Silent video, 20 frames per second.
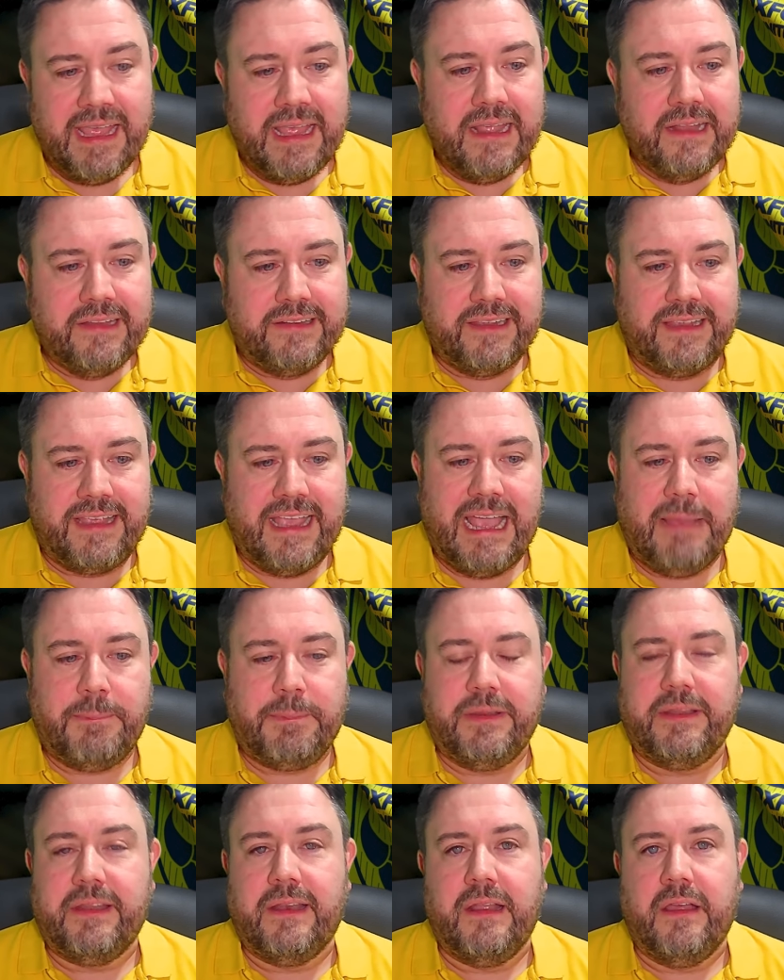to
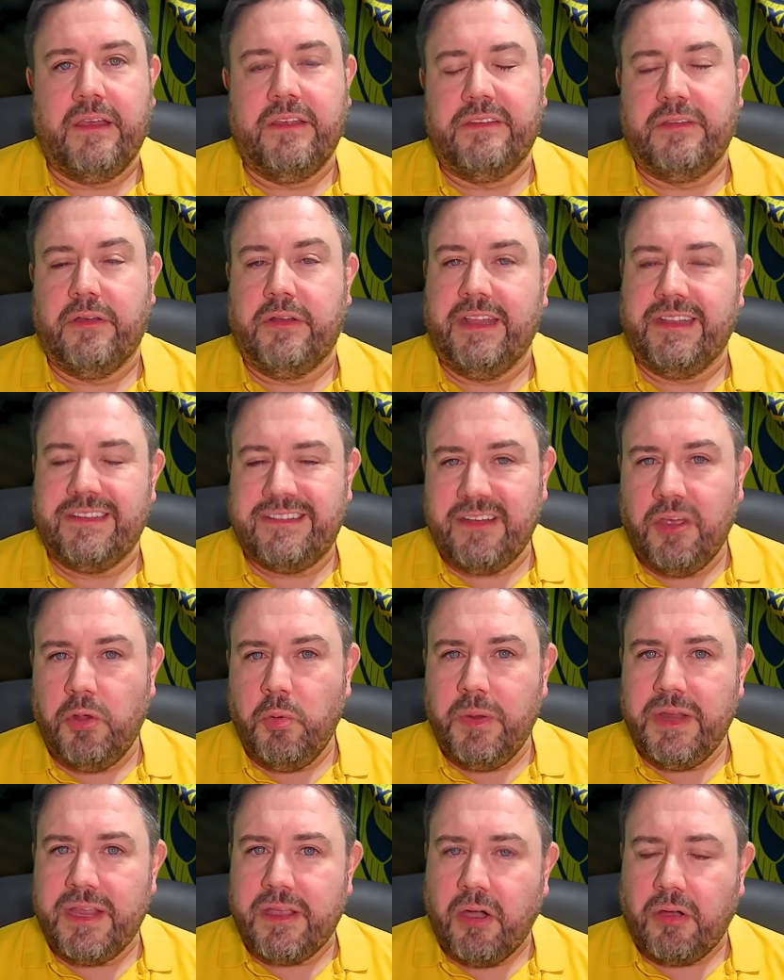capitalise on it. So
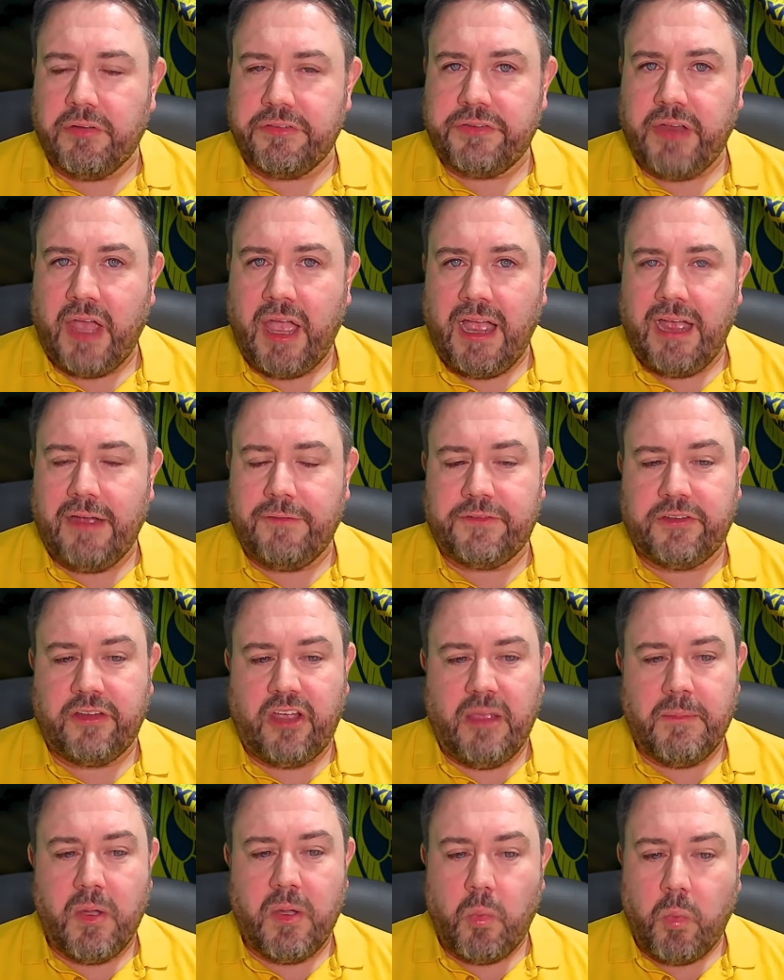we got to
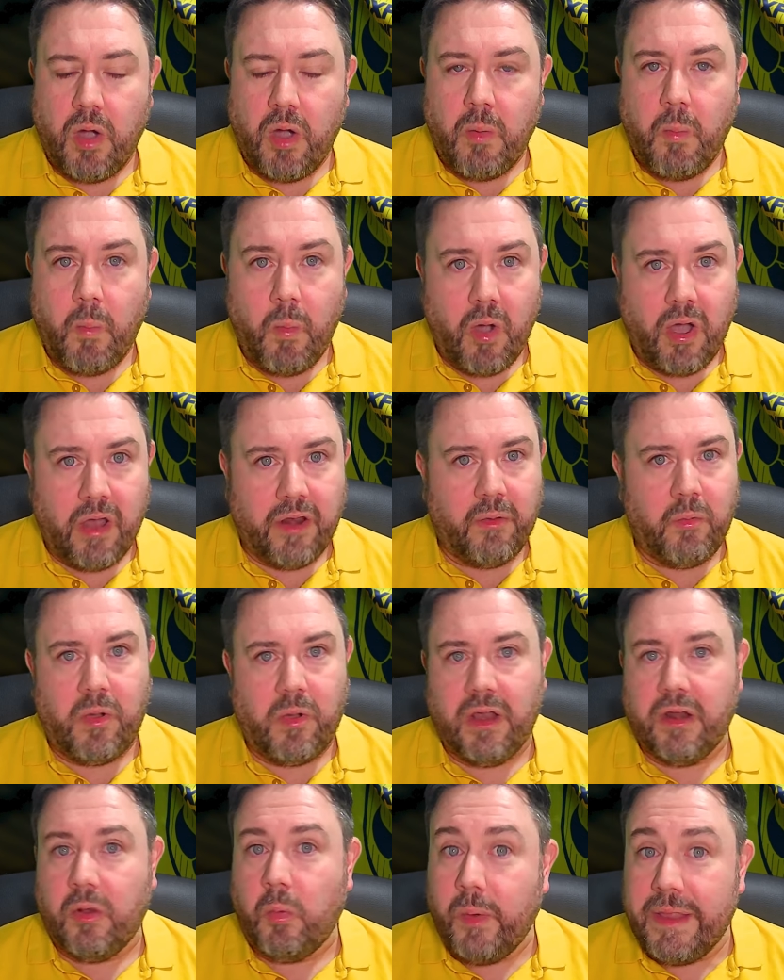half-time at 1-1, and
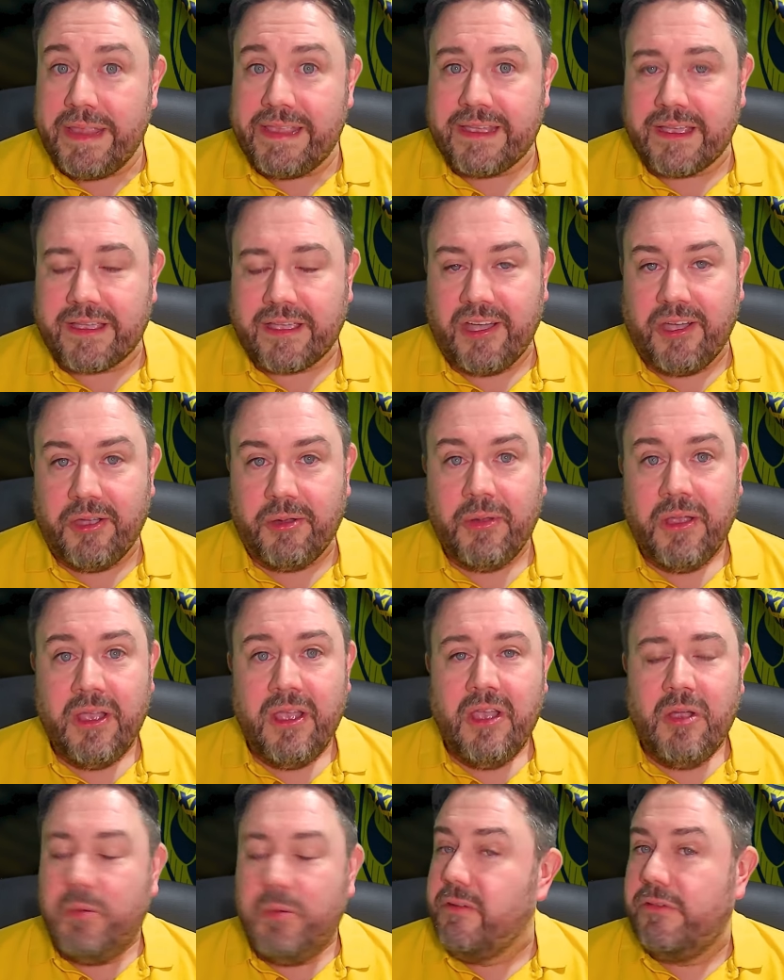while a week ago
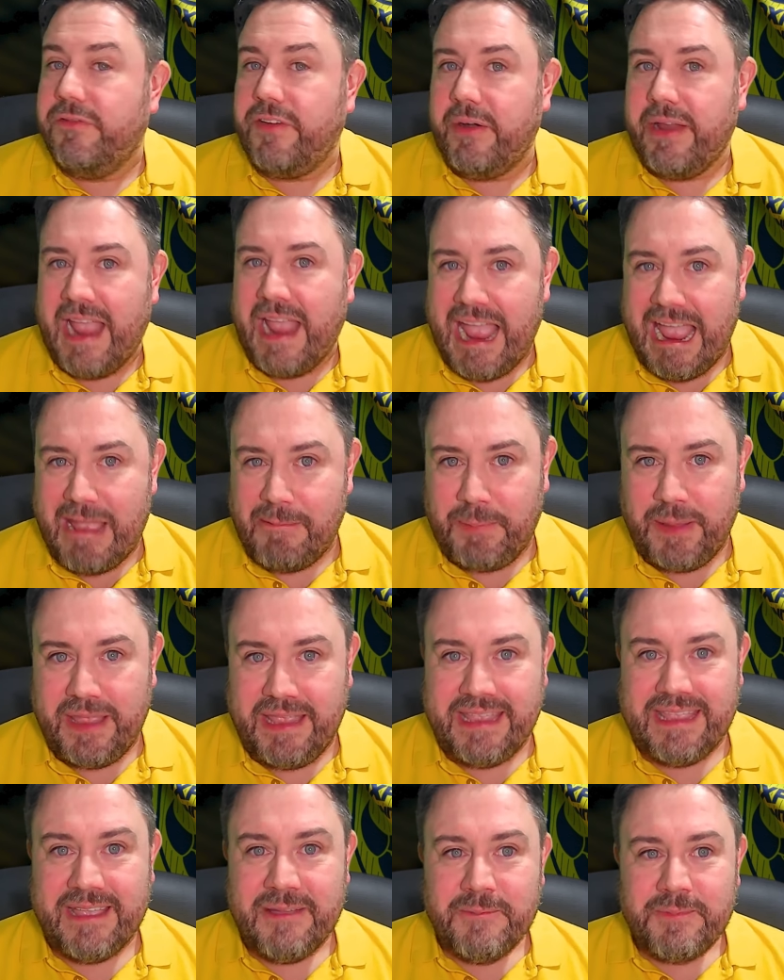we were very
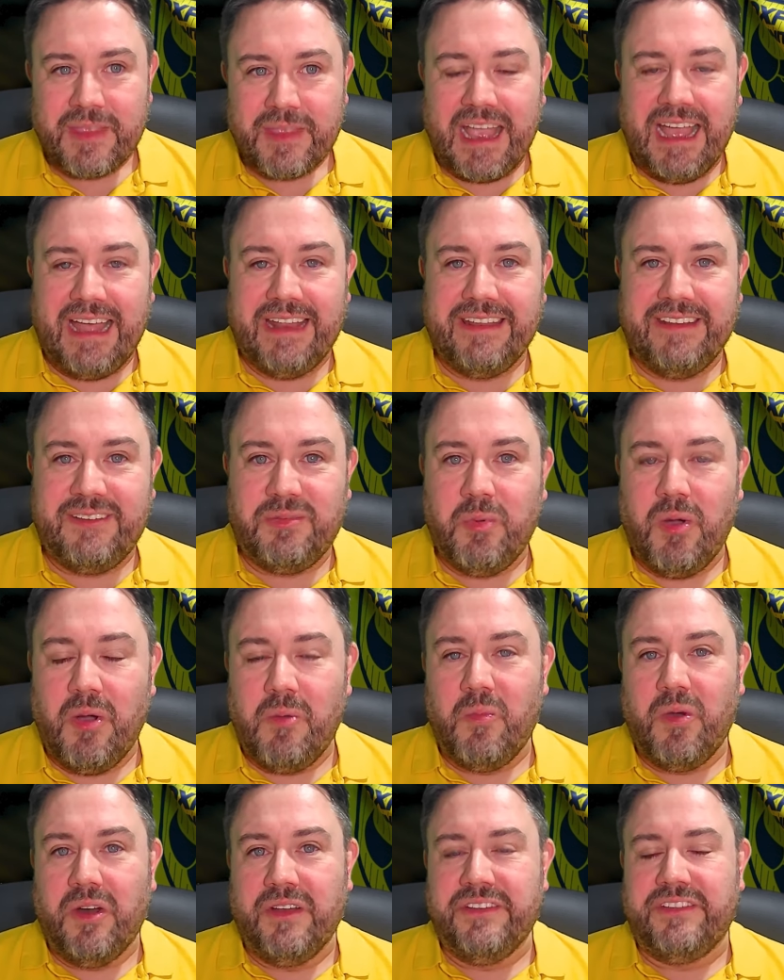happy at this
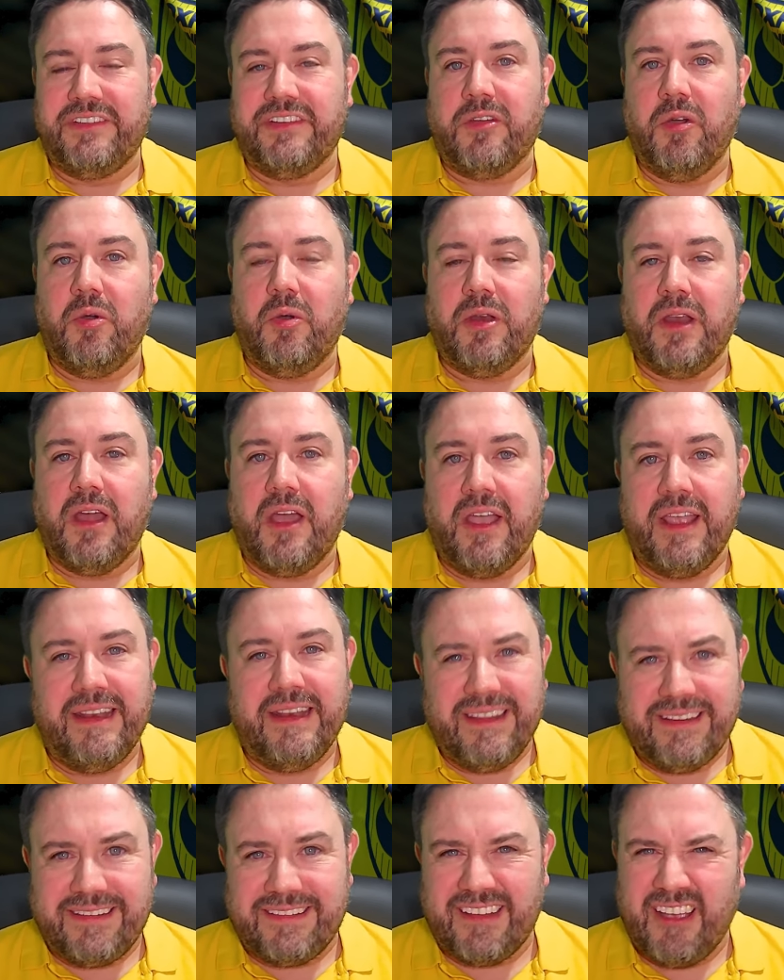1-1 scoreline,
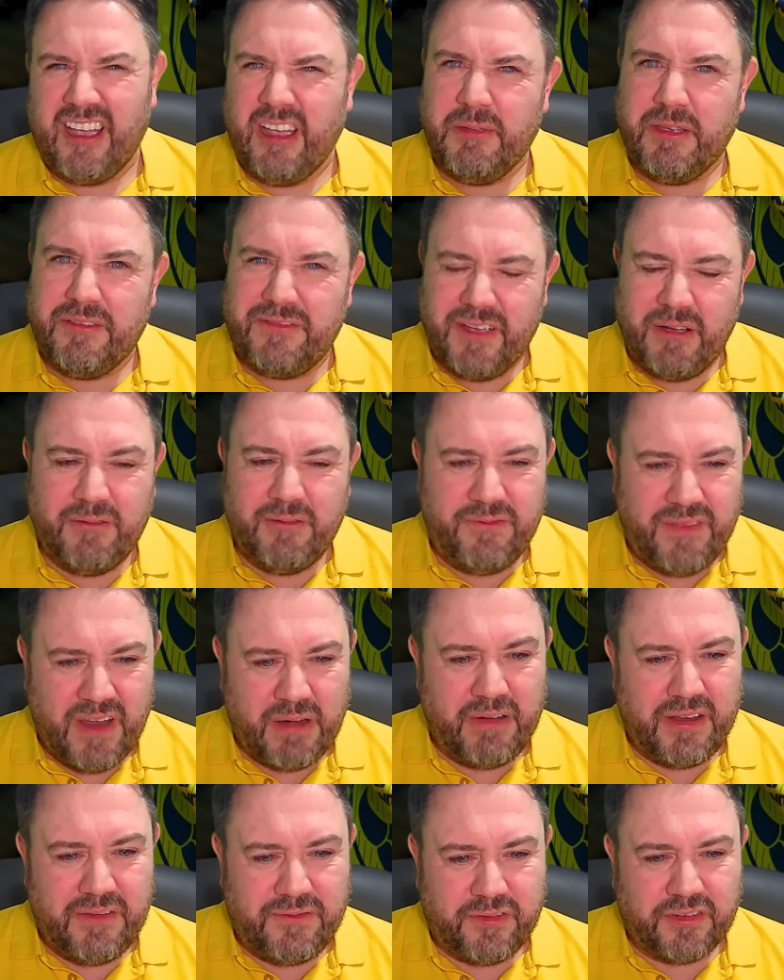this time it felt
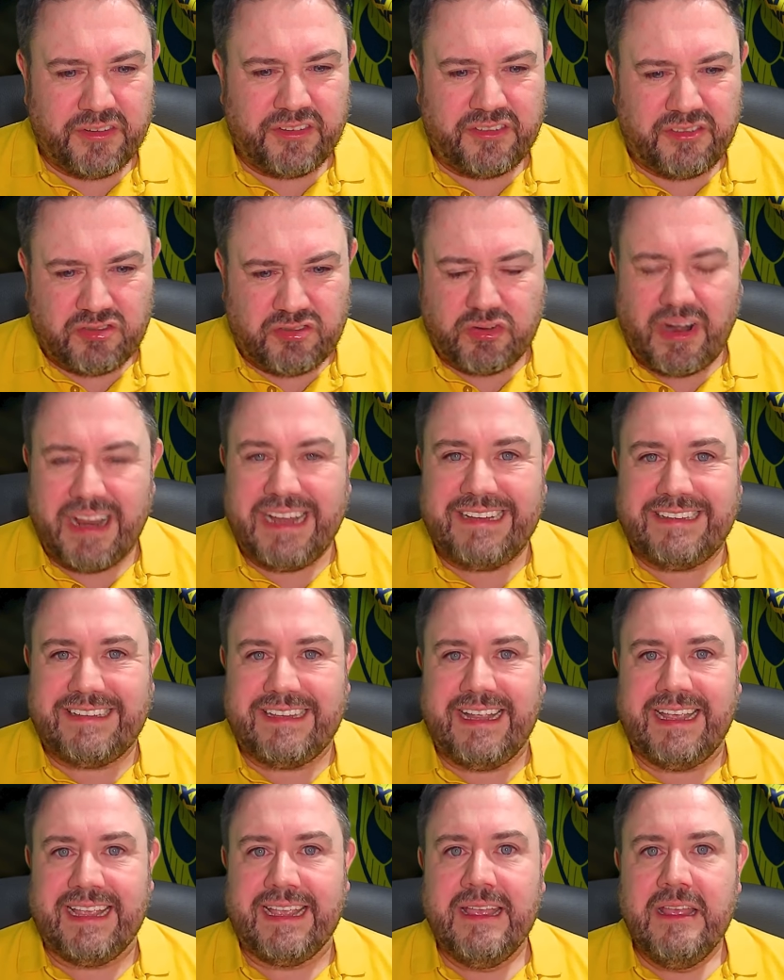very
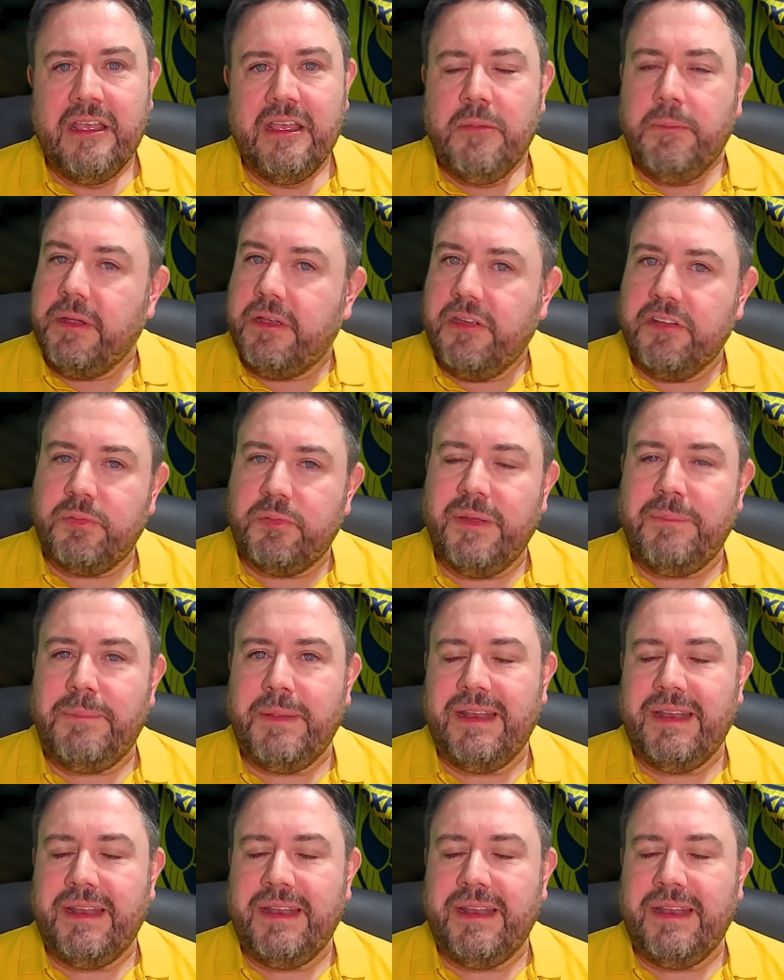frustrating because